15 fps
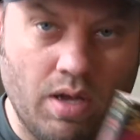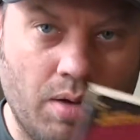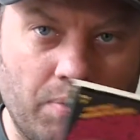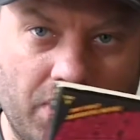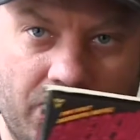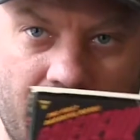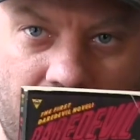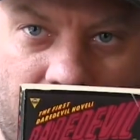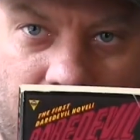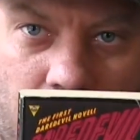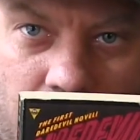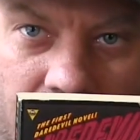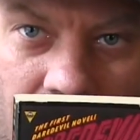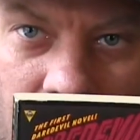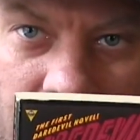But these
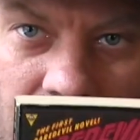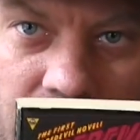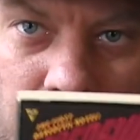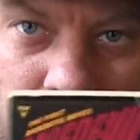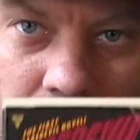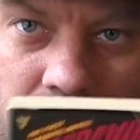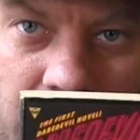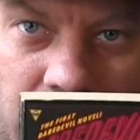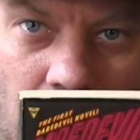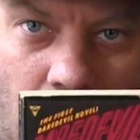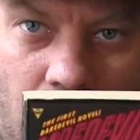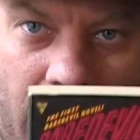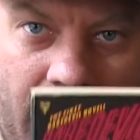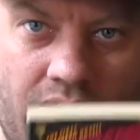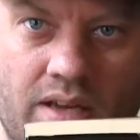2 Daredevil books
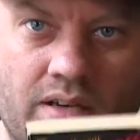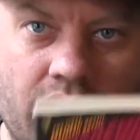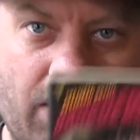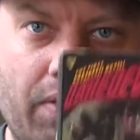are in